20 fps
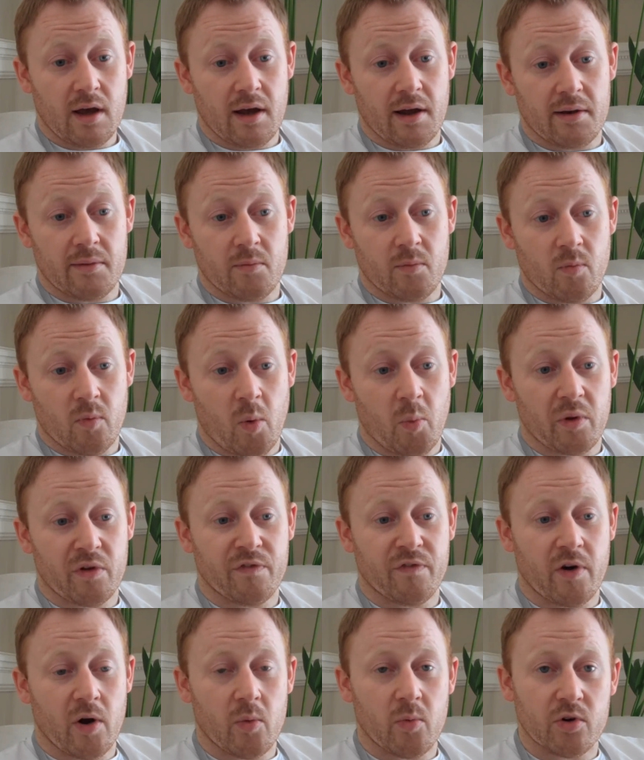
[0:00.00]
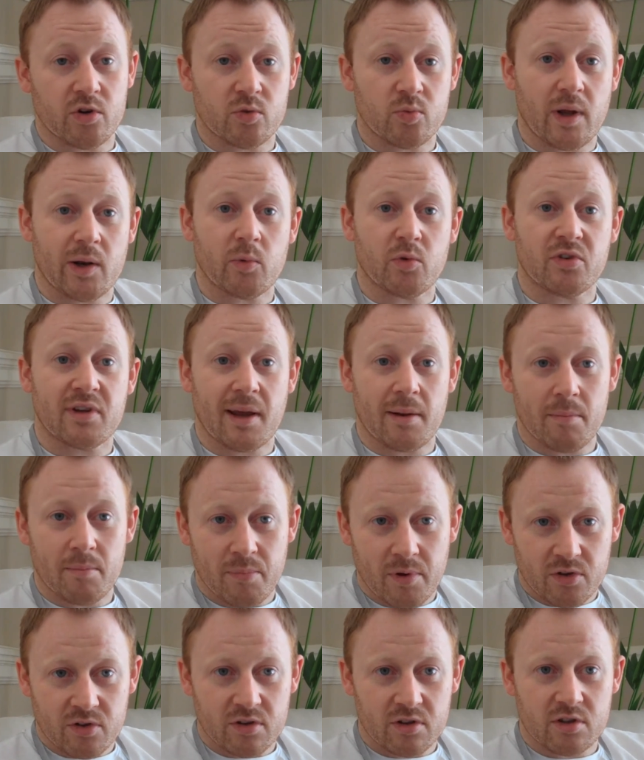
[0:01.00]
And what we found was when it was getting
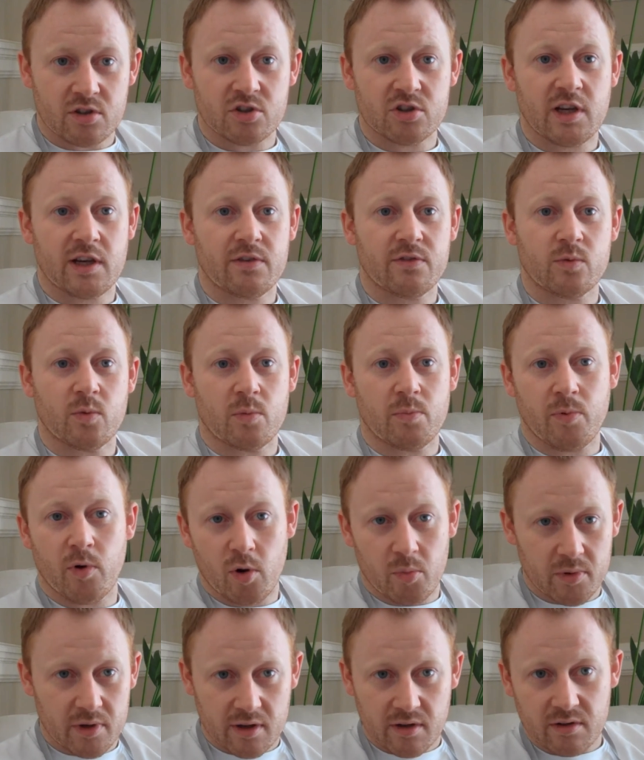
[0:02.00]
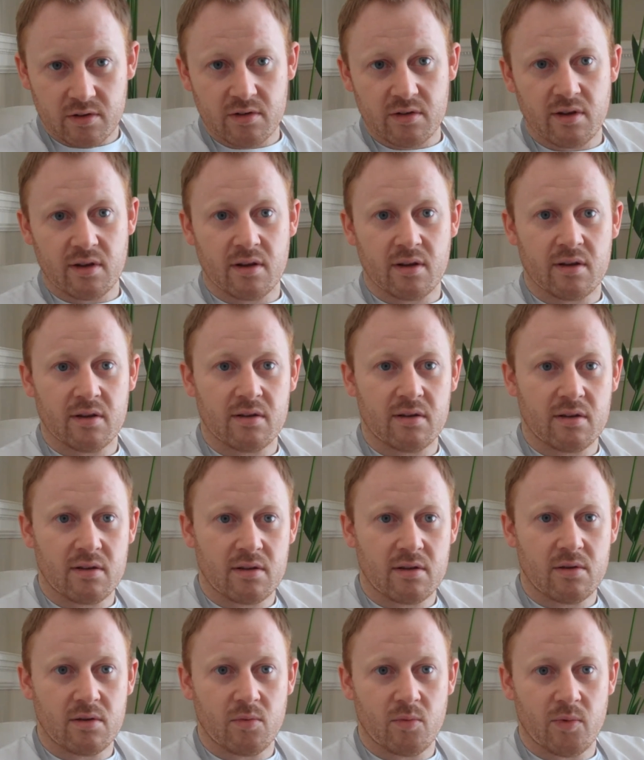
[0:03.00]
busy, the chefs would pull me in to,
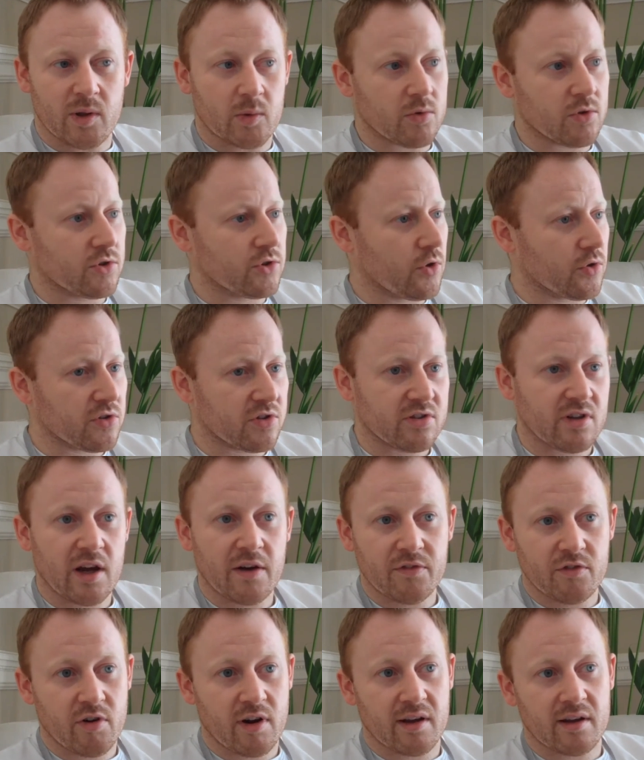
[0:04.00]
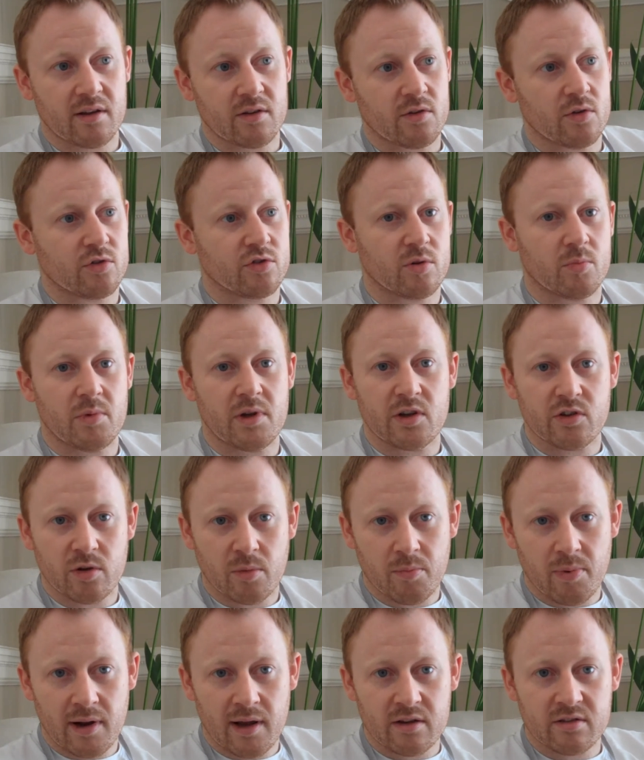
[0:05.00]
when they were short staffed, try and do some mise
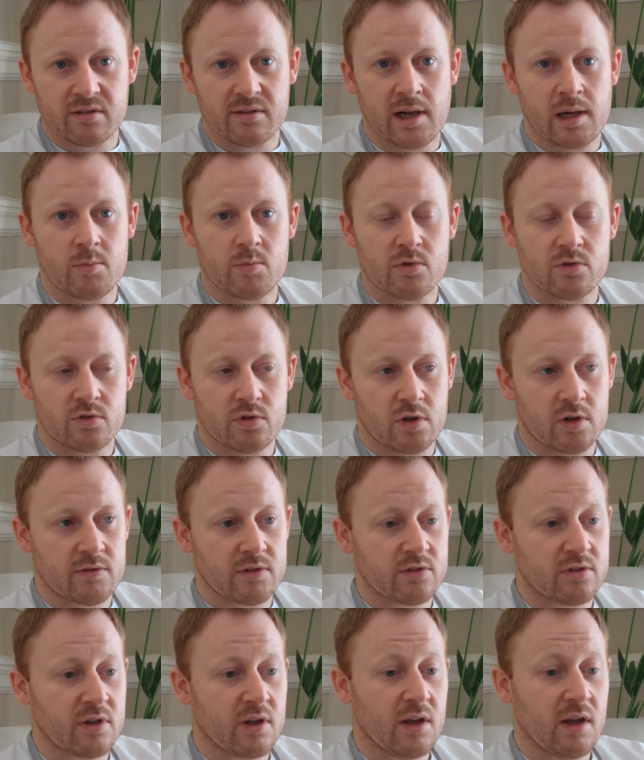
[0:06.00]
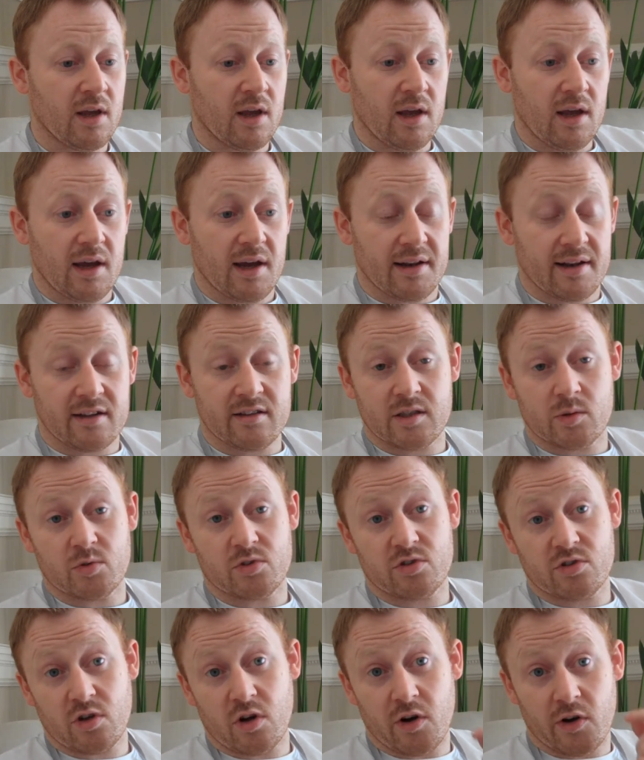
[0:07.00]
en place and help the service. And that's how
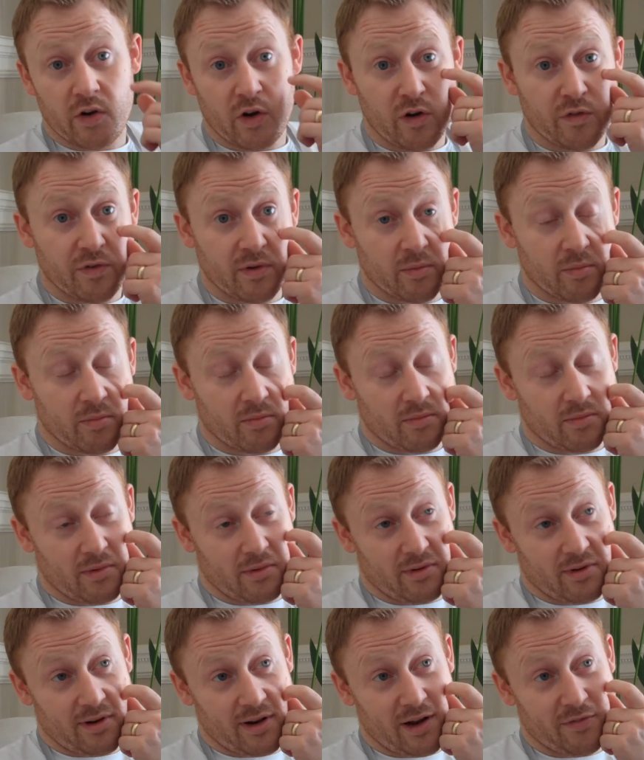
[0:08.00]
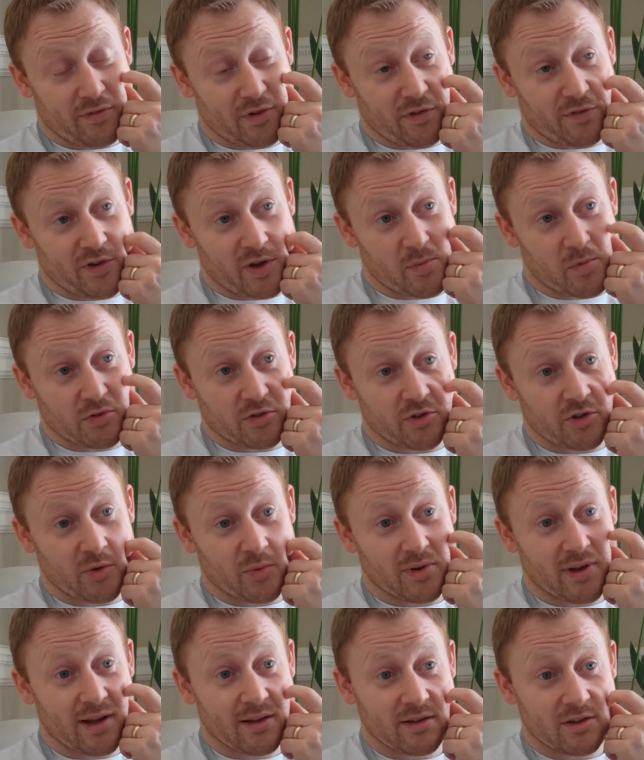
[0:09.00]
it started off. And, and after a few months of
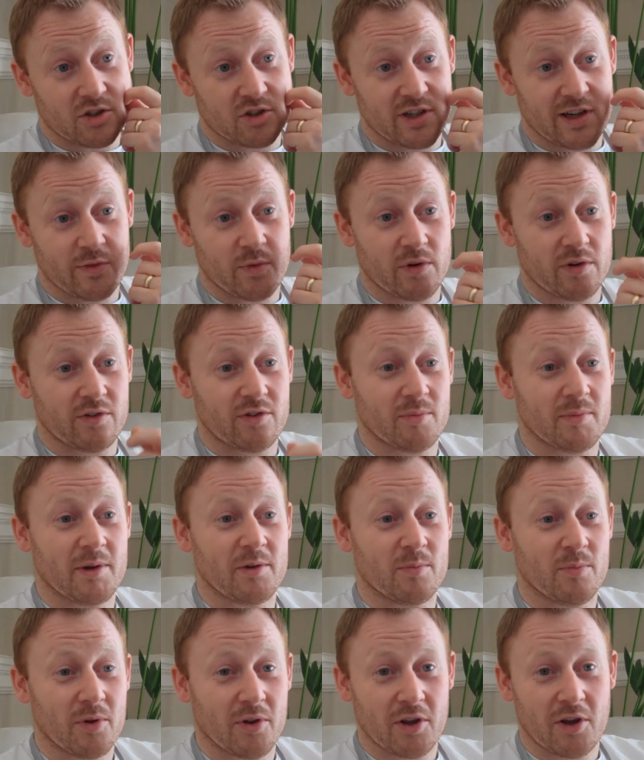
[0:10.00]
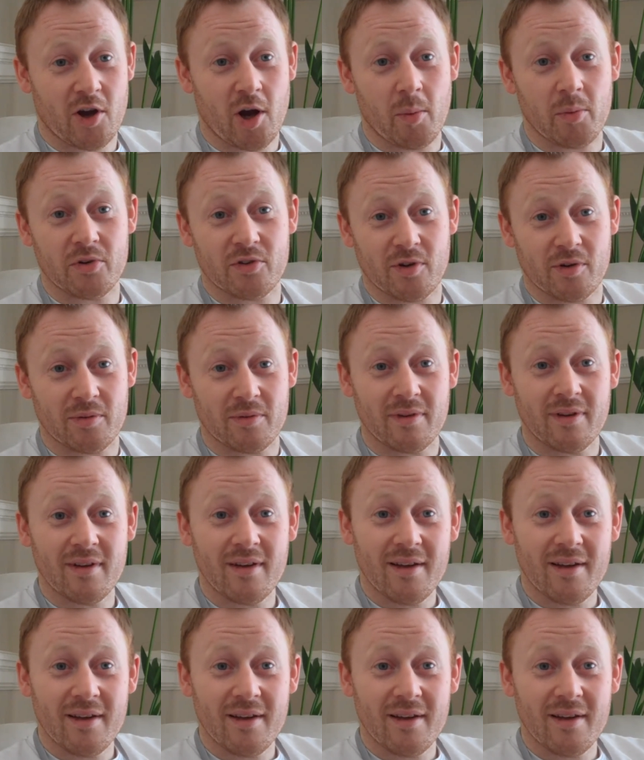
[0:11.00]
doing that, the chef would sometimes put the commies on